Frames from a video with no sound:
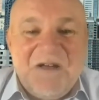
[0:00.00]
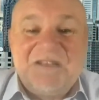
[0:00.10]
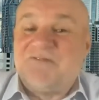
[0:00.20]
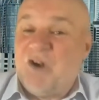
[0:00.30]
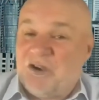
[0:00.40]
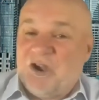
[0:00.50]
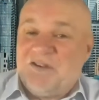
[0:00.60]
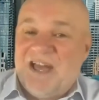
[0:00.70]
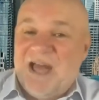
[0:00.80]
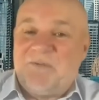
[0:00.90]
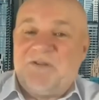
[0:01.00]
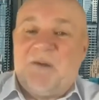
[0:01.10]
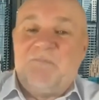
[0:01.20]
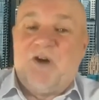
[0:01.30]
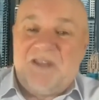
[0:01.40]
It's not going to happen.
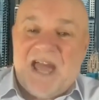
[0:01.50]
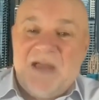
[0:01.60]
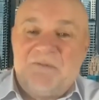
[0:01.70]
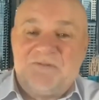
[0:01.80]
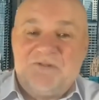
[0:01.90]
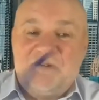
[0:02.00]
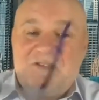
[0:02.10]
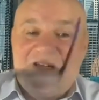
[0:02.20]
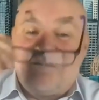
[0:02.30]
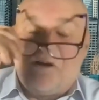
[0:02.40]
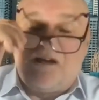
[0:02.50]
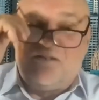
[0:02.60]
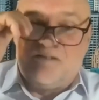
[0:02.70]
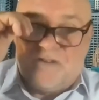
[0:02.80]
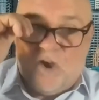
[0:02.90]
I'm not able to do that, but I
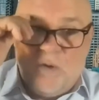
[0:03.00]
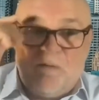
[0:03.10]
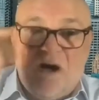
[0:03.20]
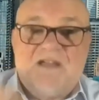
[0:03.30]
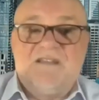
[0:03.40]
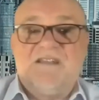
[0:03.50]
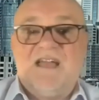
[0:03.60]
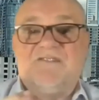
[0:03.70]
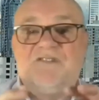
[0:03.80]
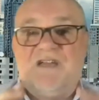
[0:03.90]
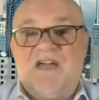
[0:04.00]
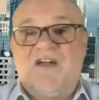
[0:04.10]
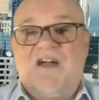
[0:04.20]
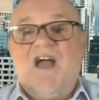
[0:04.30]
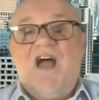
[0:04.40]
just hope I can get
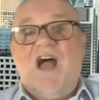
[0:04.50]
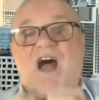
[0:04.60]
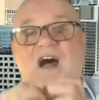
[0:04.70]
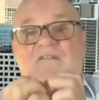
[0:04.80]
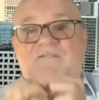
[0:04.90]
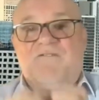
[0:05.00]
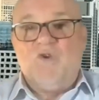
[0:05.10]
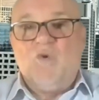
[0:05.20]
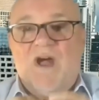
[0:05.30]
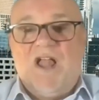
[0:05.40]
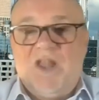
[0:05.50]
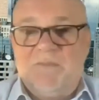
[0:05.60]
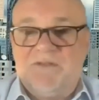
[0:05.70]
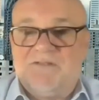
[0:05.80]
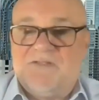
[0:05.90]
together a few
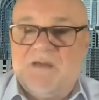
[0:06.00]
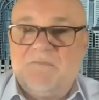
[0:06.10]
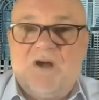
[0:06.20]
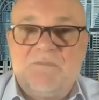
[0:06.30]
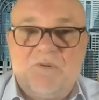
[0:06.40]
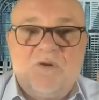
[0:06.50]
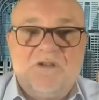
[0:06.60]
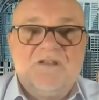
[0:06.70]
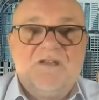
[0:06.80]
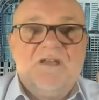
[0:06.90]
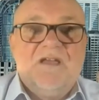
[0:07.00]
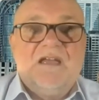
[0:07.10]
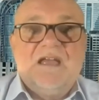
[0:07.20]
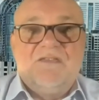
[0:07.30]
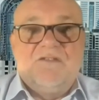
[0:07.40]
elements that might point
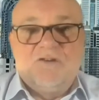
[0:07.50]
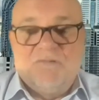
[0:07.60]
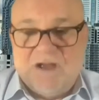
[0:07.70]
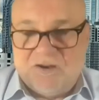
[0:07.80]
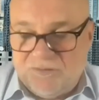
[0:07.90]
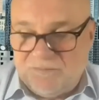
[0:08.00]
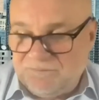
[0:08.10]
in the direction.